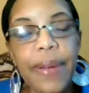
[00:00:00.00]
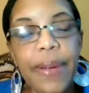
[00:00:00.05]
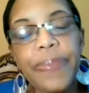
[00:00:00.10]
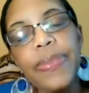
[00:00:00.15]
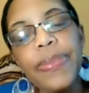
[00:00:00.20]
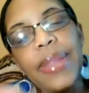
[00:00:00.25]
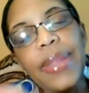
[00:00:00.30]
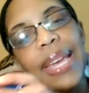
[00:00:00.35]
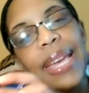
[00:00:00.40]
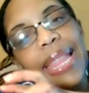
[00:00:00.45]

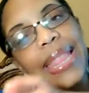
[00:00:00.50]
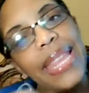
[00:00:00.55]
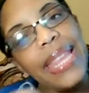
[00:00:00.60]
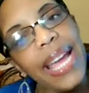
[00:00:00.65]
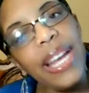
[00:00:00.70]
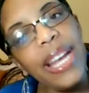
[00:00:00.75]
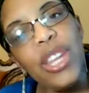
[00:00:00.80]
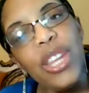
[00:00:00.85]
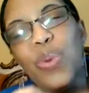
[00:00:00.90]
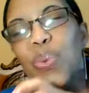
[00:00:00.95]
then you
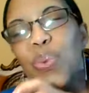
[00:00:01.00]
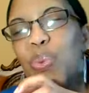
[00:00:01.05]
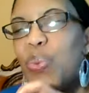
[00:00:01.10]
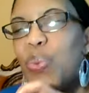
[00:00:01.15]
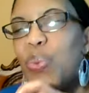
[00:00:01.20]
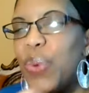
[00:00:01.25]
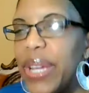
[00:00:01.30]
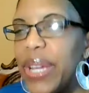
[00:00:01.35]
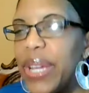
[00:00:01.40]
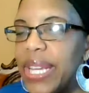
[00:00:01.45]
really
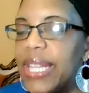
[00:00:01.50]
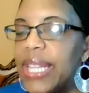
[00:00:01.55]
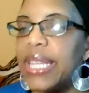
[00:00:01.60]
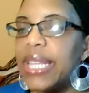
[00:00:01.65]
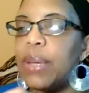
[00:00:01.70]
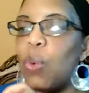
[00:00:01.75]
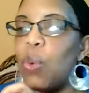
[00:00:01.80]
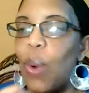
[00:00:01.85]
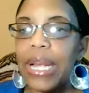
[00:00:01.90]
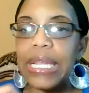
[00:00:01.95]
want to
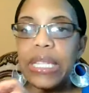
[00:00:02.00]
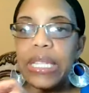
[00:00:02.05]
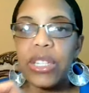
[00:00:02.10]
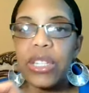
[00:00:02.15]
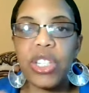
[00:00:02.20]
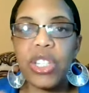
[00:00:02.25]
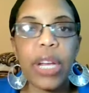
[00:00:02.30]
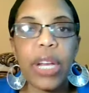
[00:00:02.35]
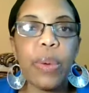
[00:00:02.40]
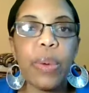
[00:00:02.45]
check with your
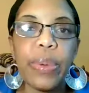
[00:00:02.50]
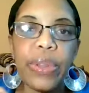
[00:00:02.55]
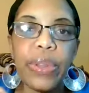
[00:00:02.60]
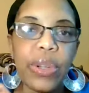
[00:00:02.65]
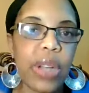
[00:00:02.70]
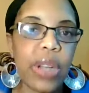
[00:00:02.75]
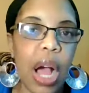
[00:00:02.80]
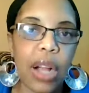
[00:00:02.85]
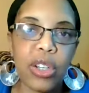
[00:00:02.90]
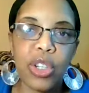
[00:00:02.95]
doctor
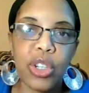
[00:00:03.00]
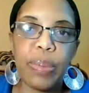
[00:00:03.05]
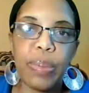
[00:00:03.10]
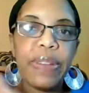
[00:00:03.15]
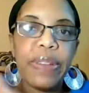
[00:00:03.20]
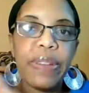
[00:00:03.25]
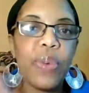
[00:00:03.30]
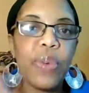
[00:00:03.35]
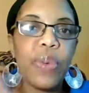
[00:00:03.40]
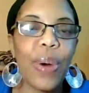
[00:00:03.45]
before
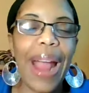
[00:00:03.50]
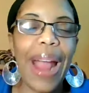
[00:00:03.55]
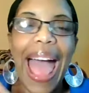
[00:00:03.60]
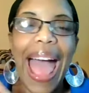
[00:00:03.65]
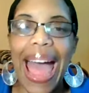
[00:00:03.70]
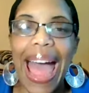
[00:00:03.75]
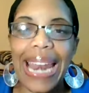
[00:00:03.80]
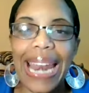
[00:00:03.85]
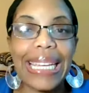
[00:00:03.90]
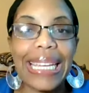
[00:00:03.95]
adding
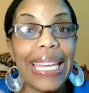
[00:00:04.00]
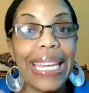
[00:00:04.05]
K2.